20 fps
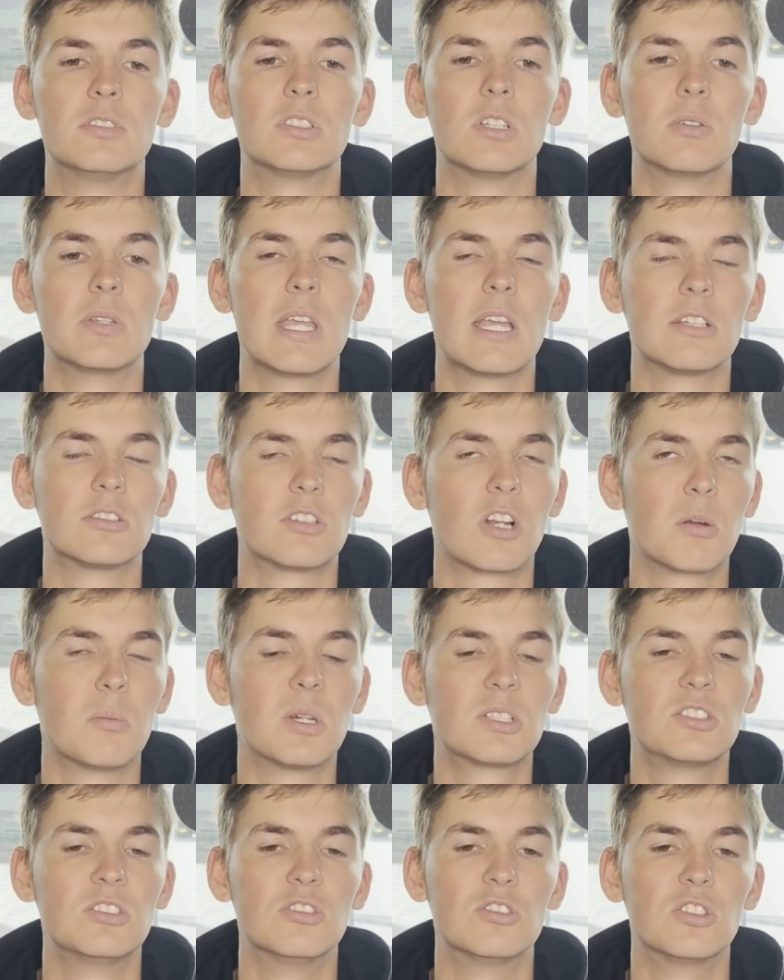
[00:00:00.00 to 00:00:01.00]
So, yeah,
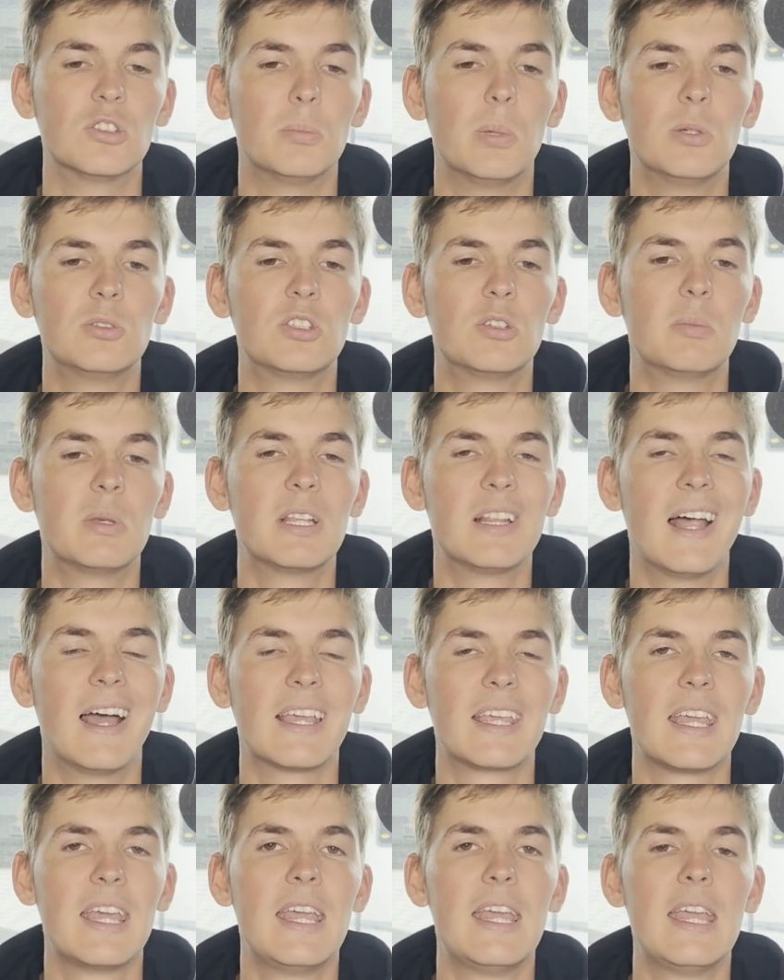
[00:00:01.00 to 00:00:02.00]
Starbucks is supposed to be
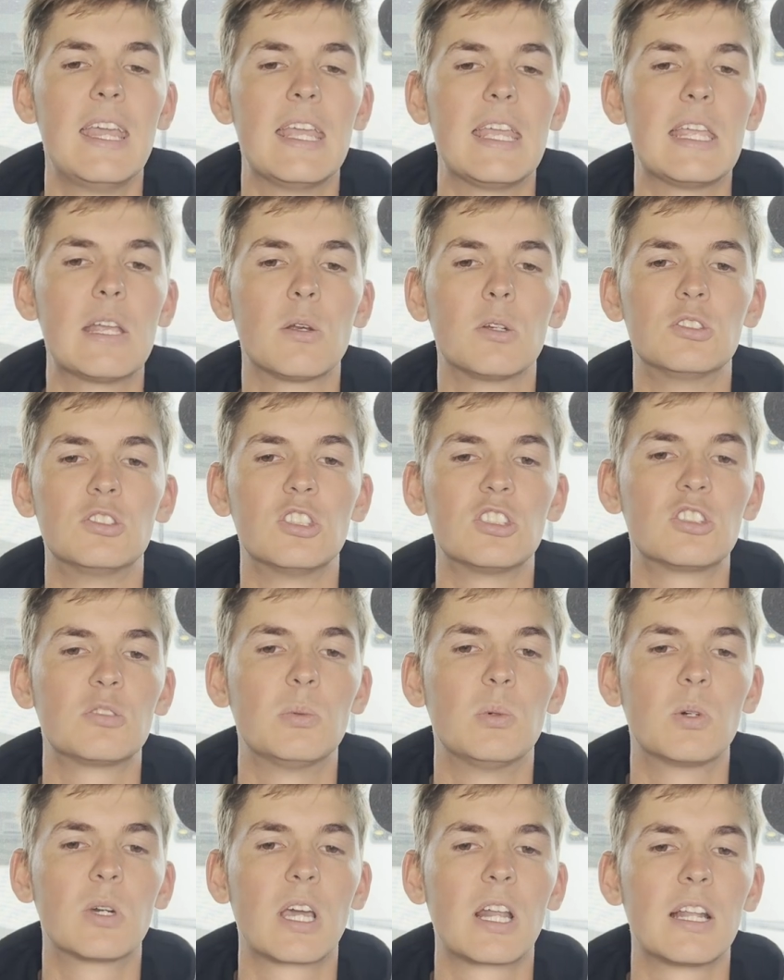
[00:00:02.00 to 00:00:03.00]
like
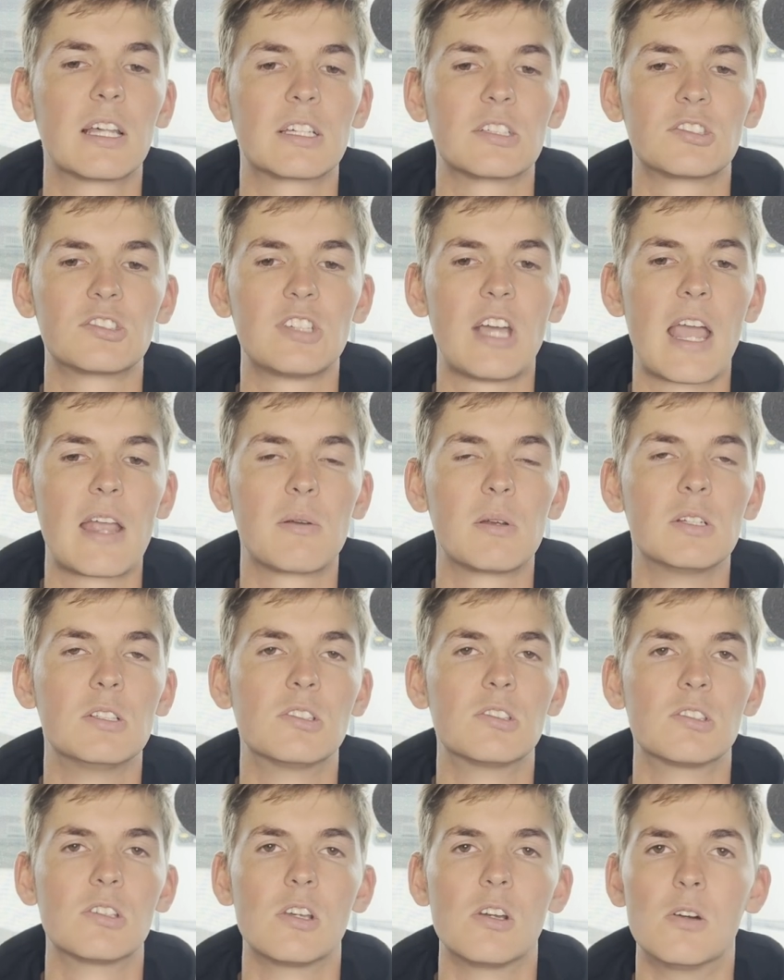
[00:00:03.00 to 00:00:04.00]
irresistible, kind of like a siren,
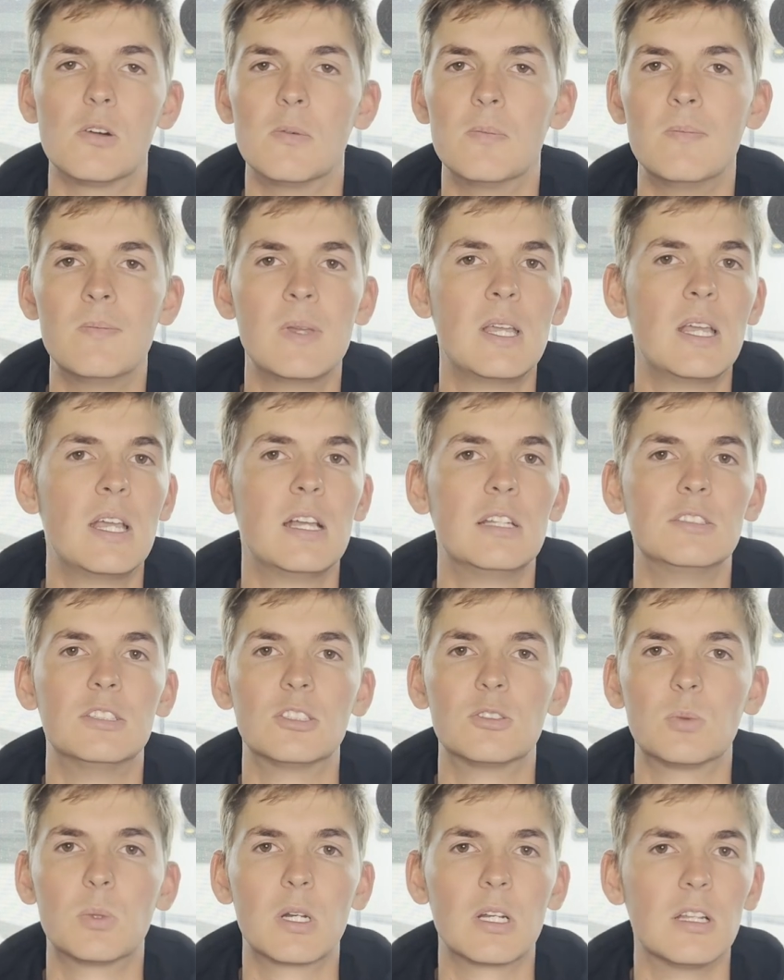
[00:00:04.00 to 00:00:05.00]
so
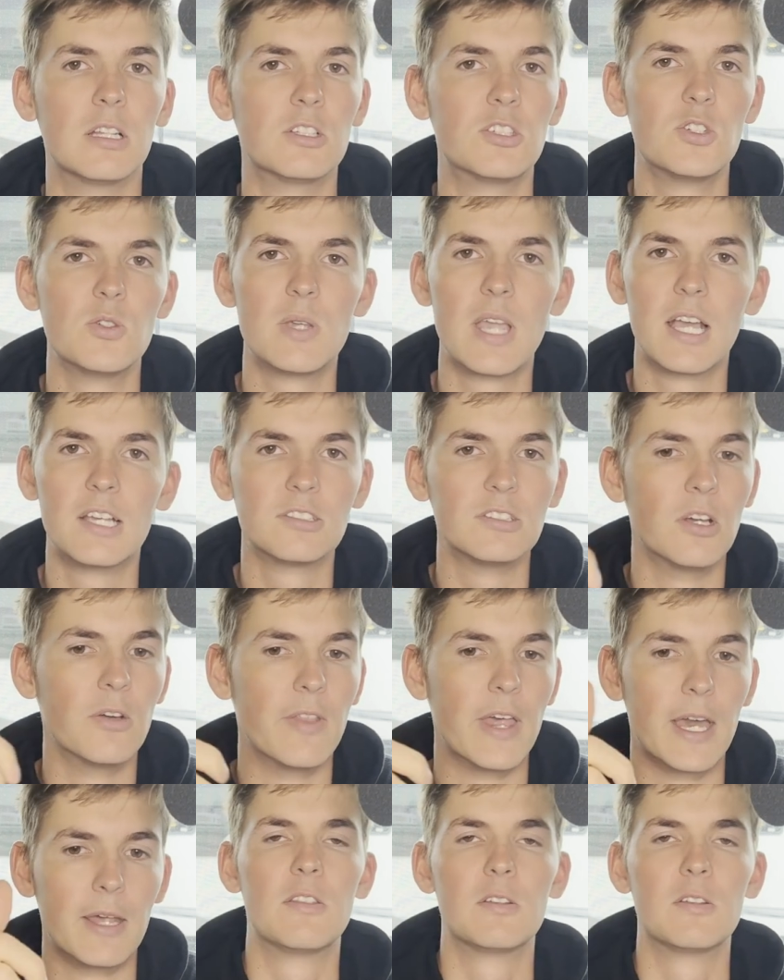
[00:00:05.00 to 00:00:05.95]
just want to let you guys know that.